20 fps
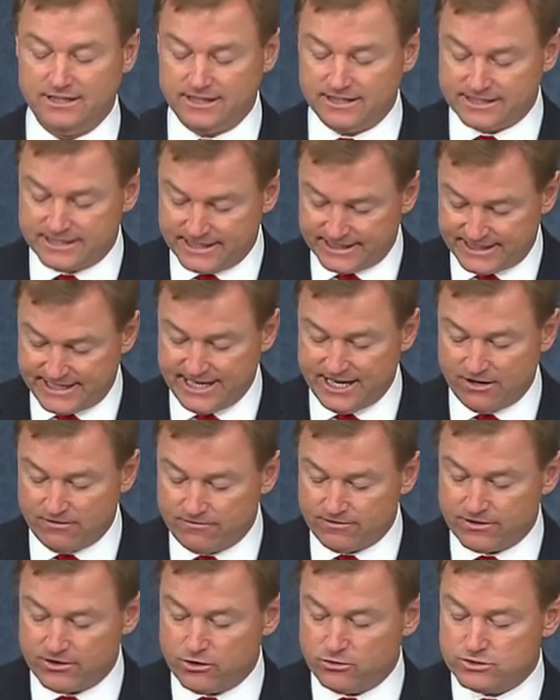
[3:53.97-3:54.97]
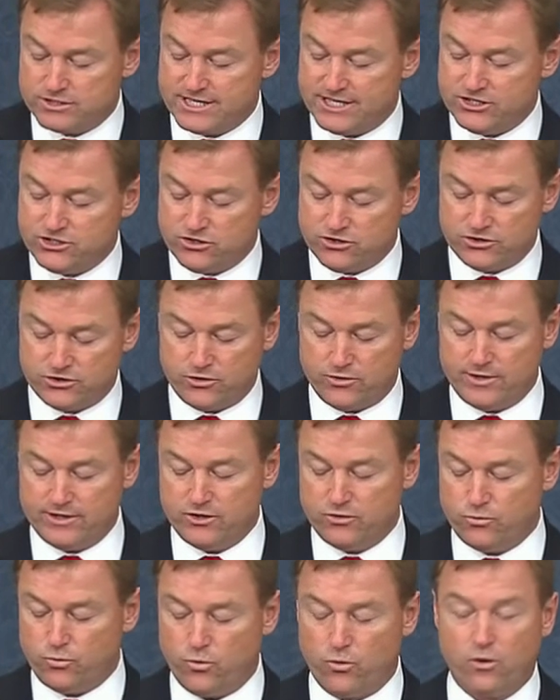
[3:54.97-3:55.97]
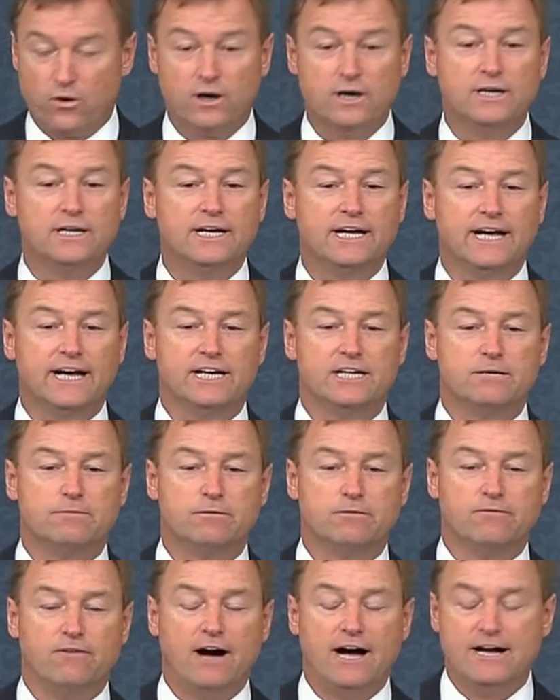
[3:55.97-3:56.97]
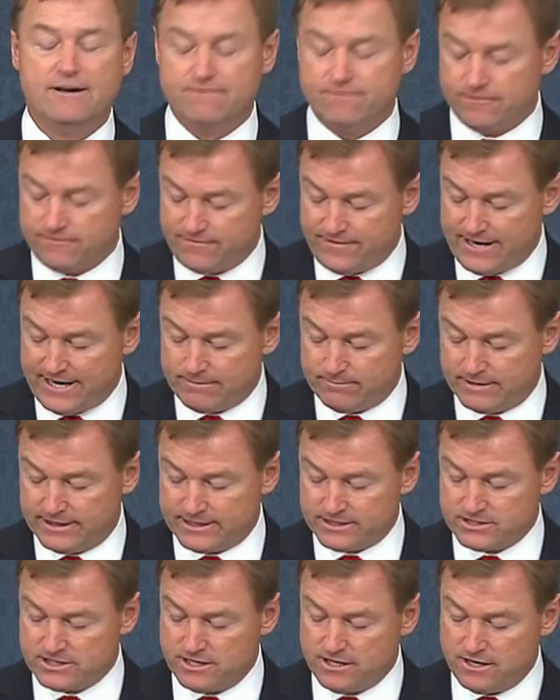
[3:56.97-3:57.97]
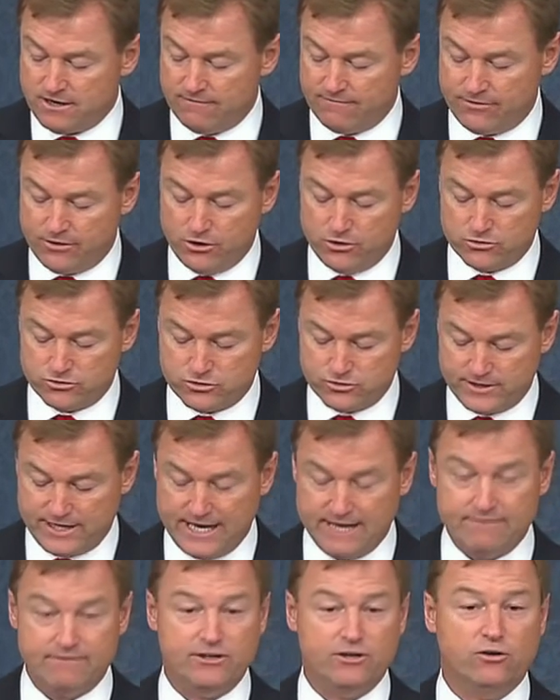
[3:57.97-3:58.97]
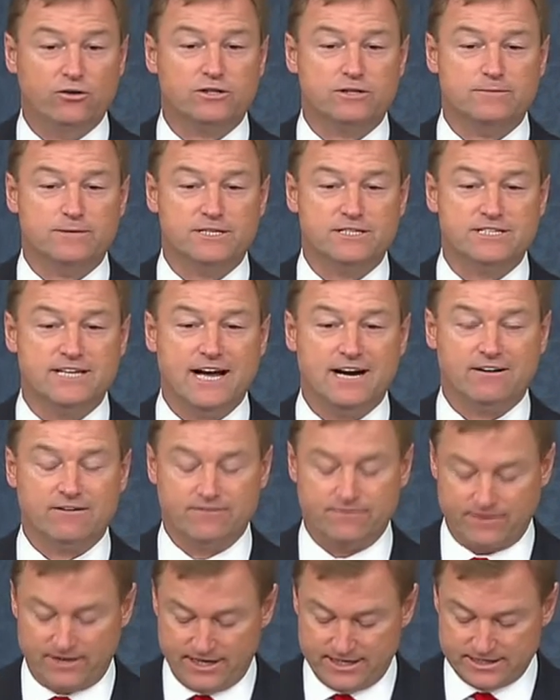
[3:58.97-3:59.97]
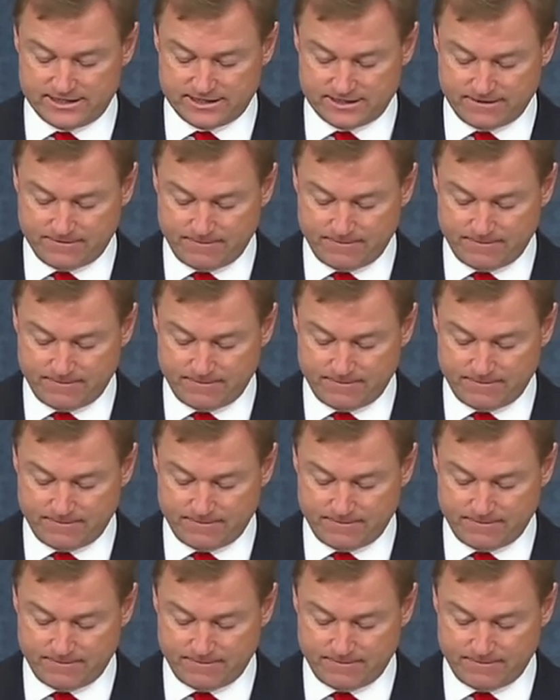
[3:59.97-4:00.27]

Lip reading: to care for those injured during the war and to provide for families of those who gave the ultimate sacrifice.